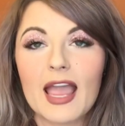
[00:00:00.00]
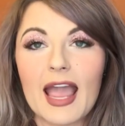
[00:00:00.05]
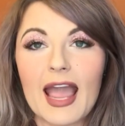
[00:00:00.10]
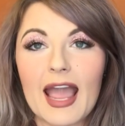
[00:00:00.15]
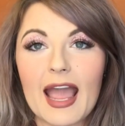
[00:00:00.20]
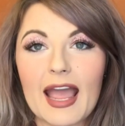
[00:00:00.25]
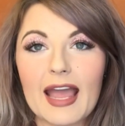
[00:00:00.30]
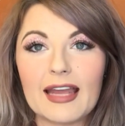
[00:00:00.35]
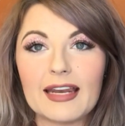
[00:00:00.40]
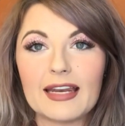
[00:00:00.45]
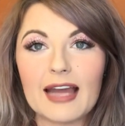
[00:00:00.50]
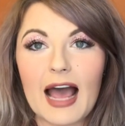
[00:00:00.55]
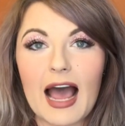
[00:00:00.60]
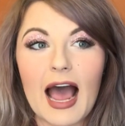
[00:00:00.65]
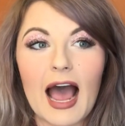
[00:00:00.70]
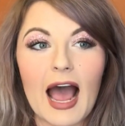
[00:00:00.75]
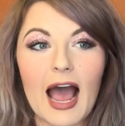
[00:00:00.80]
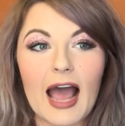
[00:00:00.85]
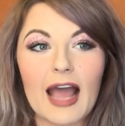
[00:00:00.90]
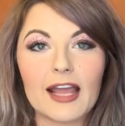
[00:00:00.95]
and
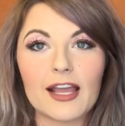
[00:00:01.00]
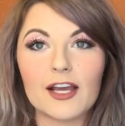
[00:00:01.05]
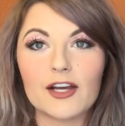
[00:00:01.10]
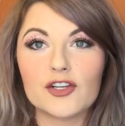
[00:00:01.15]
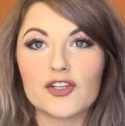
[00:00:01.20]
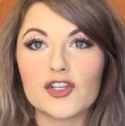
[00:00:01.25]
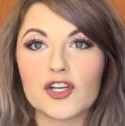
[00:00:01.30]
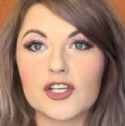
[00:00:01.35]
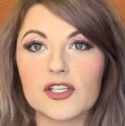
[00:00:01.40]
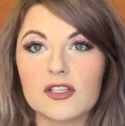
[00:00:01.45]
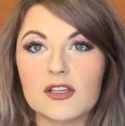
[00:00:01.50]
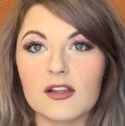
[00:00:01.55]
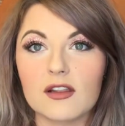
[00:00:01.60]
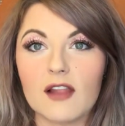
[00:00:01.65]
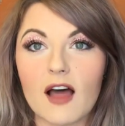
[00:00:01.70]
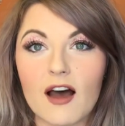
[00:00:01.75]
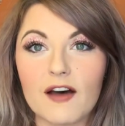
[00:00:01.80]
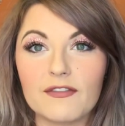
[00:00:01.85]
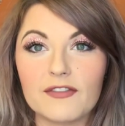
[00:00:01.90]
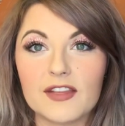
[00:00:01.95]
I just
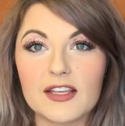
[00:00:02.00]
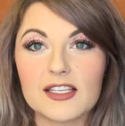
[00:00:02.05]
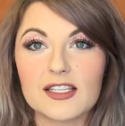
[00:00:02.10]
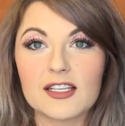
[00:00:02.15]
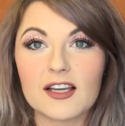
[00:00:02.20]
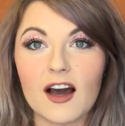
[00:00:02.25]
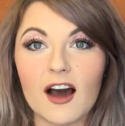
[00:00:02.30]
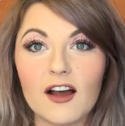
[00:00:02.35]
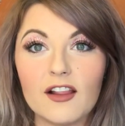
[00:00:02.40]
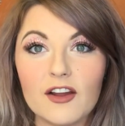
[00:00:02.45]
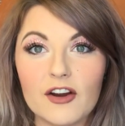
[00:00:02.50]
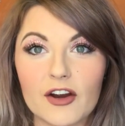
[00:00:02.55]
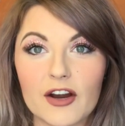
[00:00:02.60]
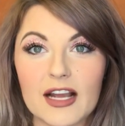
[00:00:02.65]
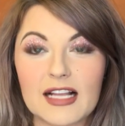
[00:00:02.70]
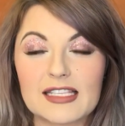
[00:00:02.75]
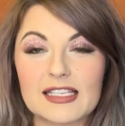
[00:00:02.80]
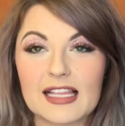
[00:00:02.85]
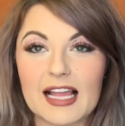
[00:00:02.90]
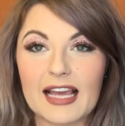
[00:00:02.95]
love this color.
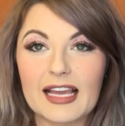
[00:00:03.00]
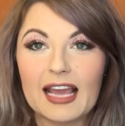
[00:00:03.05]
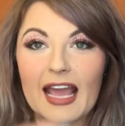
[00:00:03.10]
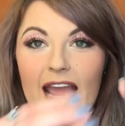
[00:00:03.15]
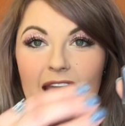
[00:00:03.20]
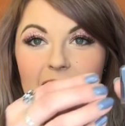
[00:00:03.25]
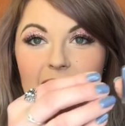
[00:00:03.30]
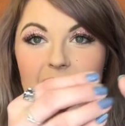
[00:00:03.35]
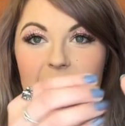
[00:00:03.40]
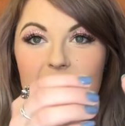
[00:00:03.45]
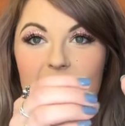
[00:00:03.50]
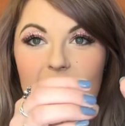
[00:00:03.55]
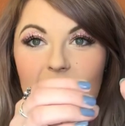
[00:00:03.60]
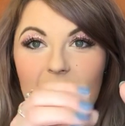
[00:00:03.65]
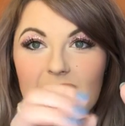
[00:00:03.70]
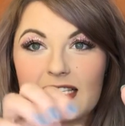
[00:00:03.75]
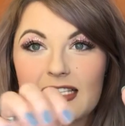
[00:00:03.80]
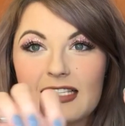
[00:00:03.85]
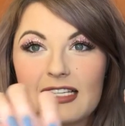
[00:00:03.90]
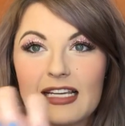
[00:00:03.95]
It's like a
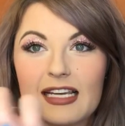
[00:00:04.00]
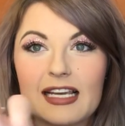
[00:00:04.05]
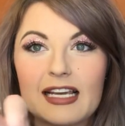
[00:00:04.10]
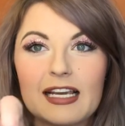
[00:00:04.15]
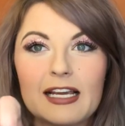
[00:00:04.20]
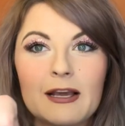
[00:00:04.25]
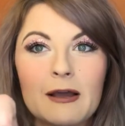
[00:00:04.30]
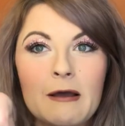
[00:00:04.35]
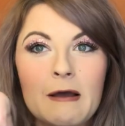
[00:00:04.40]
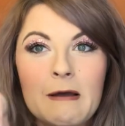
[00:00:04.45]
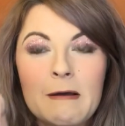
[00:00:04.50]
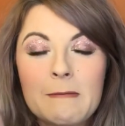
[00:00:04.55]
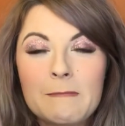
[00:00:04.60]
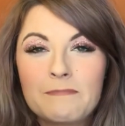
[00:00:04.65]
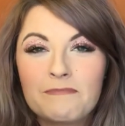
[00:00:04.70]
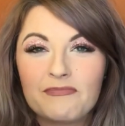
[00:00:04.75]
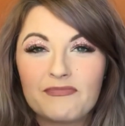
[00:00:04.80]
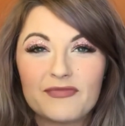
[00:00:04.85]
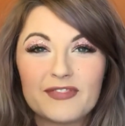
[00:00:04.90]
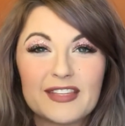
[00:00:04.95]
dusty
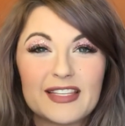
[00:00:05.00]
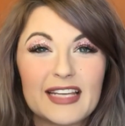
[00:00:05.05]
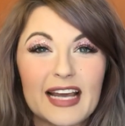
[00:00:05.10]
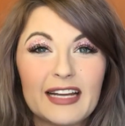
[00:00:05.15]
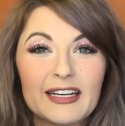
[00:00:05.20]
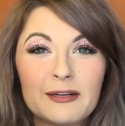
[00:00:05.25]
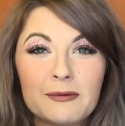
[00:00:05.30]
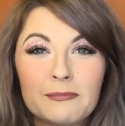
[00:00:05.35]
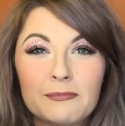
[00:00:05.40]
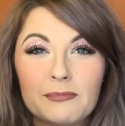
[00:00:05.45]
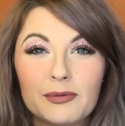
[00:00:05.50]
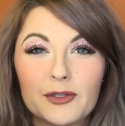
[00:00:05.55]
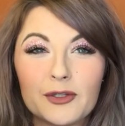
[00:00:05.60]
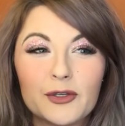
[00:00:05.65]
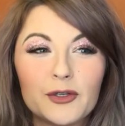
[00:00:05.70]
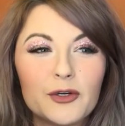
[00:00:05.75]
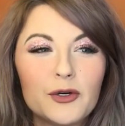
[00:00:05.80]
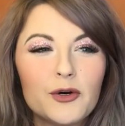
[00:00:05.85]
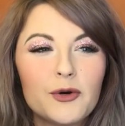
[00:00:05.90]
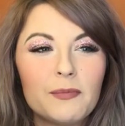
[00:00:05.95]
denim
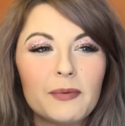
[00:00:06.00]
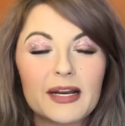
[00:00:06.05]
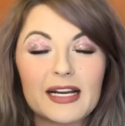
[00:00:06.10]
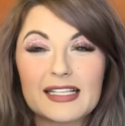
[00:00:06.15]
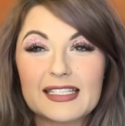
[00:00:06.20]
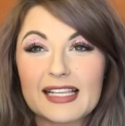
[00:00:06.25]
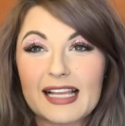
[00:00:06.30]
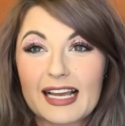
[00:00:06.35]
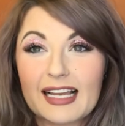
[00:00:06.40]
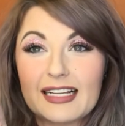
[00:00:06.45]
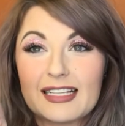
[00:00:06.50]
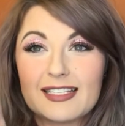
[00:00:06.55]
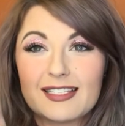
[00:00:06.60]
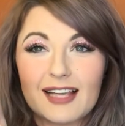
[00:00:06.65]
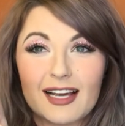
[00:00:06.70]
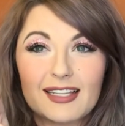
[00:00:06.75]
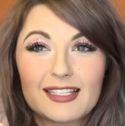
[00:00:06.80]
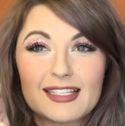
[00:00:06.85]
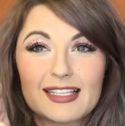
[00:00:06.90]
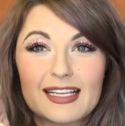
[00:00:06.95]
blue, but it's like a
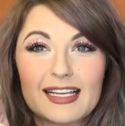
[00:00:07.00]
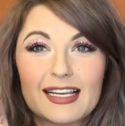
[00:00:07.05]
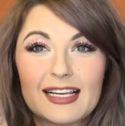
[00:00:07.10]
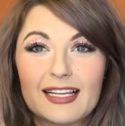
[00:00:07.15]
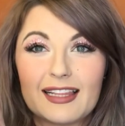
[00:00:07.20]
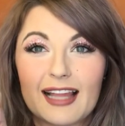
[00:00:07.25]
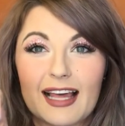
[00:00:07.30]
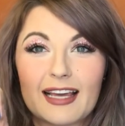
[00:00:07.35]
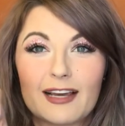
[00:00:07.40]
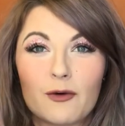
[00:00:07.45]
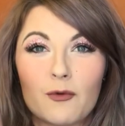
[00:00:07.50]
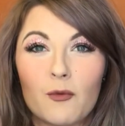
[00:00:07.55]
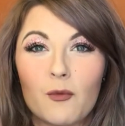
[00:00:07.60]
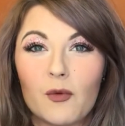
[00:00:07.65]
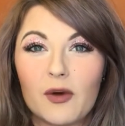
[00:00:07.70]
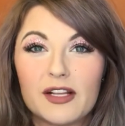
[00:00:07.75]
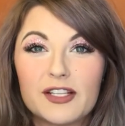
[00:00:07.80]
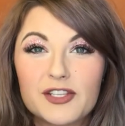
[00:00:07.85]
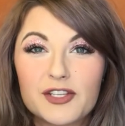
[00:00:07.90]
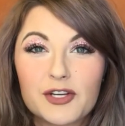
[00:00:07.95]
dusty like
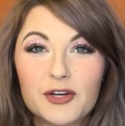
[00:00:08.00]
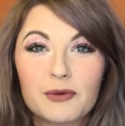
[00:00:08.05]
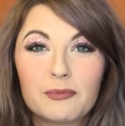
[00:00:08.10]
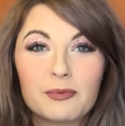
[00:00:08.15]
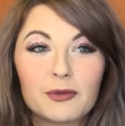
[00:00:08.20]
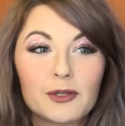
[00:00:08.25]
winter